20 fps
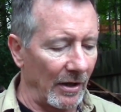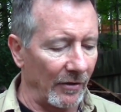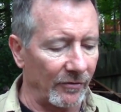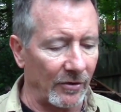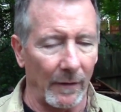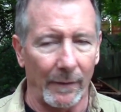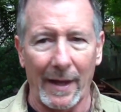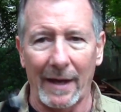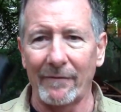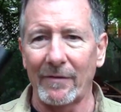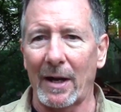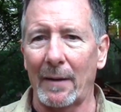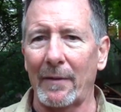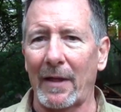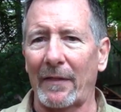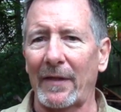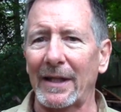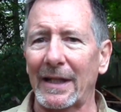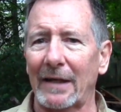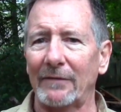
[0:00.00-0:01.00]
And so
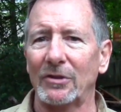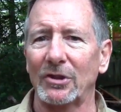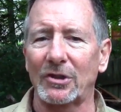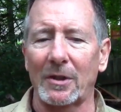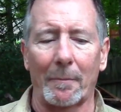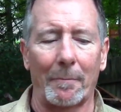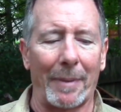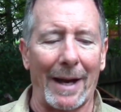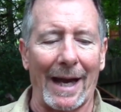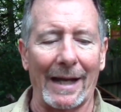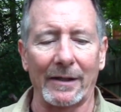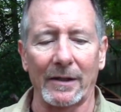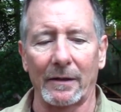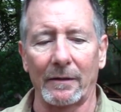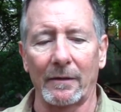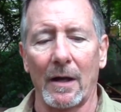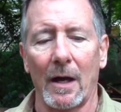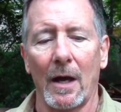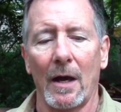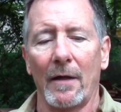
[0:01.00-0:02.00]
I think they've just
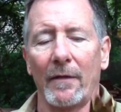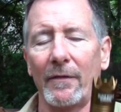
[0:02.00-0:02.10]
abandoned